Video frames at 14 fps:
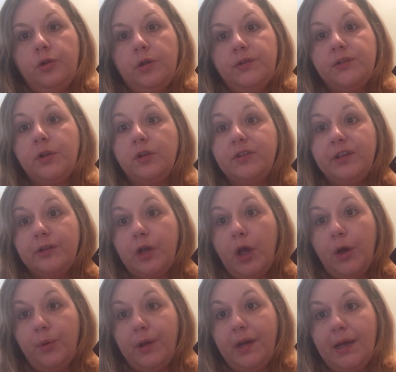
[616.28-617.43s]
salted
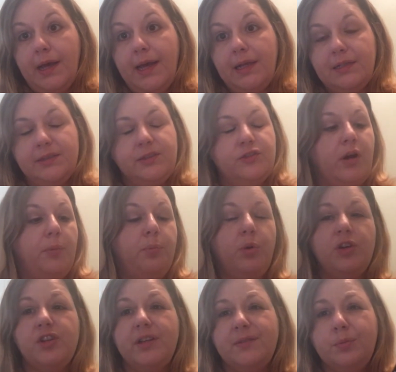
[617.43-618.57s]
coconut hand scrub,
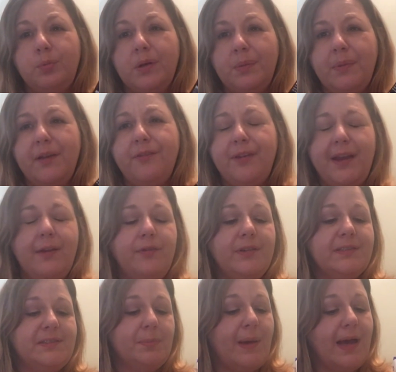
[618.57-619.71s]
which is one of my
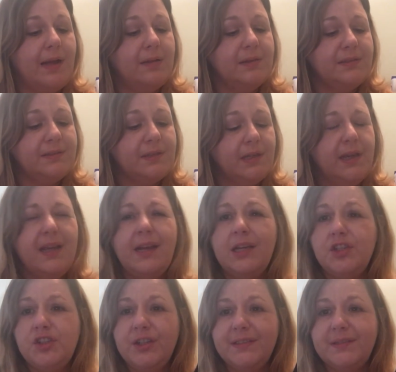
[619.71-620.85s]
favourite smells.
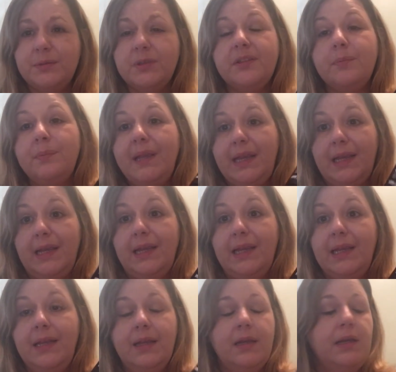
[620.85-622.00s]
It just, to
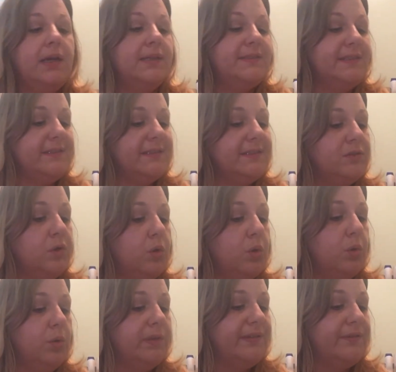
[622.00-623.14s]
me, it says it's
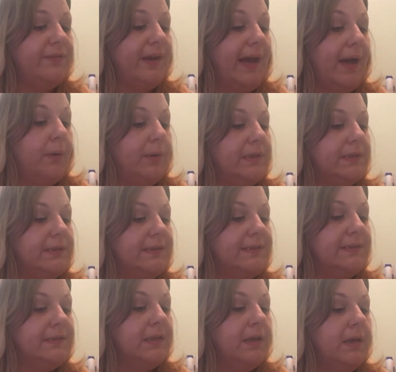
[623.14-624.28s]
gorse
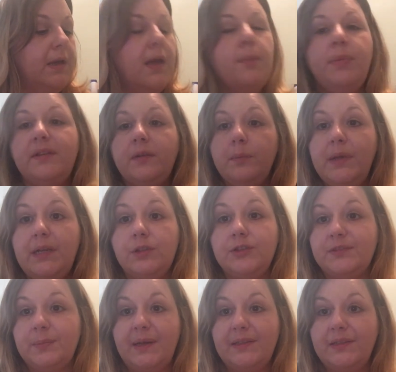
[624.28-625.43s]
flowers, but to me it
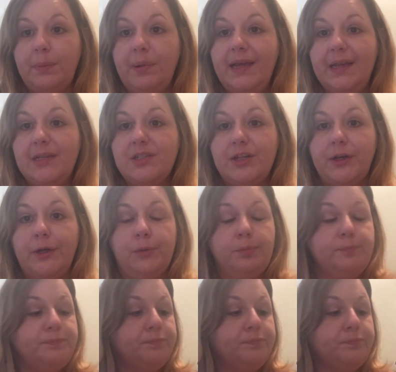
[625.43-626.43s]
just smells like Play-Doh.